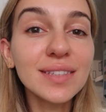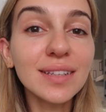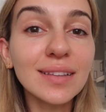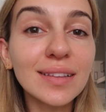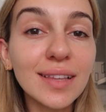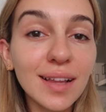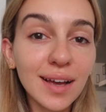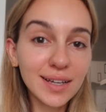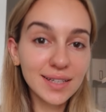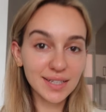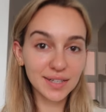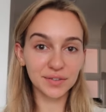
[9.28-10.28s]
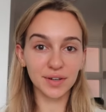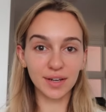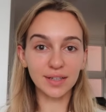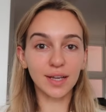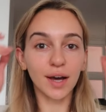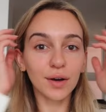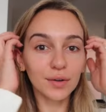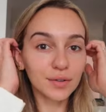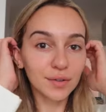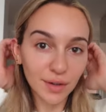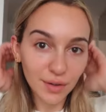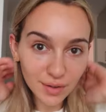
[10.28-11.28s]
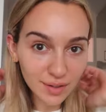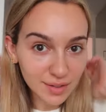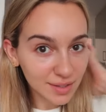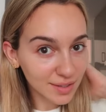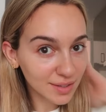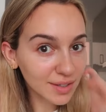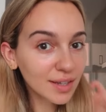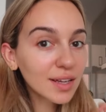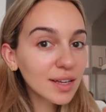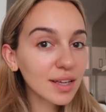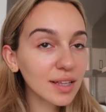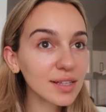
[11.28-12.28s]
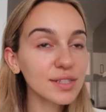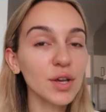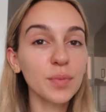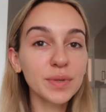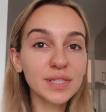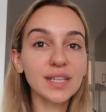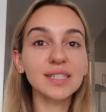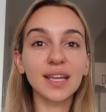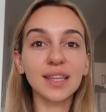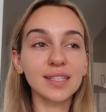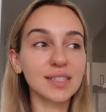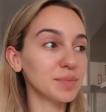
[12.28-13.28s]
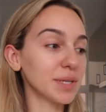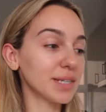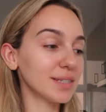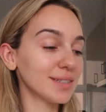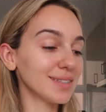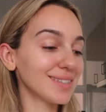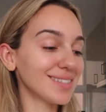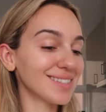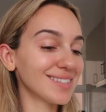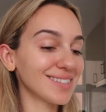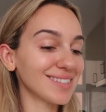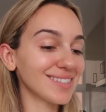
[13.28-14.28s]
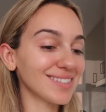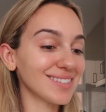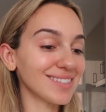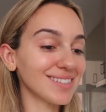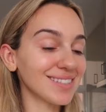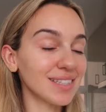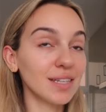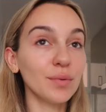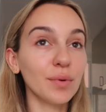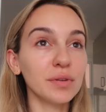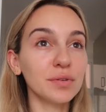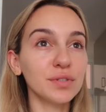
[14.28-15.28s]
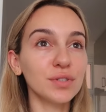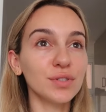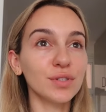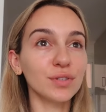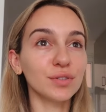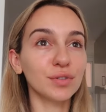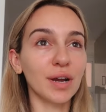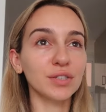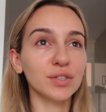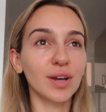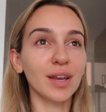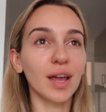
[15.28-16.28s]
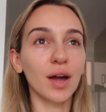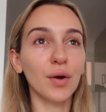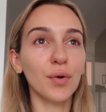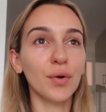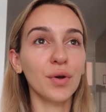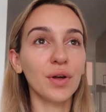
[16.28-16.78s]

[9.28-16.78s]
the lighting right now on it? Let's hope it stays like this because Sydney weather is trash right now.